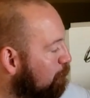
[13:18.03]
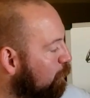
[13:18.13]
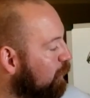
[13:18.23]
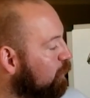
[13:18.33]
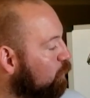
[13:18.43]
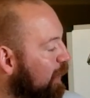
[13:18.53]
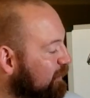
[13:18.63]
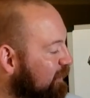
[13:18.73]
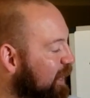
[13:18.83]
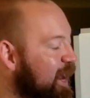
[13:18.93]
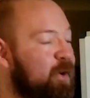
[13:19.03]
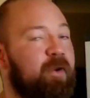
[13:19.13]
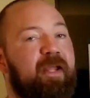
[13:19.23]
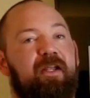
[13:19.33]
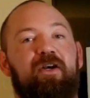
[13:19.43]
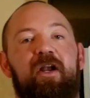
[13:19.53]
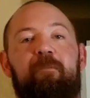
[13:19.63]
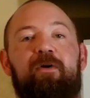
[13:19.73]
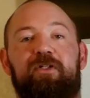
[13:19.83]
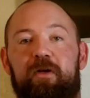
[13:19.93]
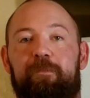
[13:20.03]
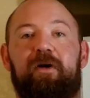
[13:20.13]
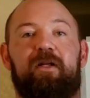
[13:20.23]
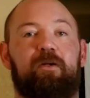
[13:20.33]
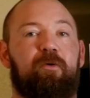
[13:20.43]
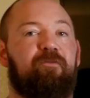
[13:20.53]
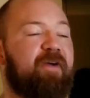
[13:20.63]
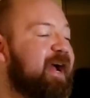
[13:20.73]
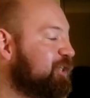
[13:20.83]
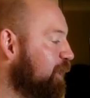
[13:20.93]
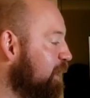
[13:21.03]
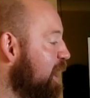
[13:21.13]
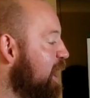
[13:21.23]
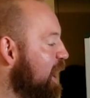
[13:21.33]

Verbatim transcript: progress down, hit your numbers in a predictable fashion,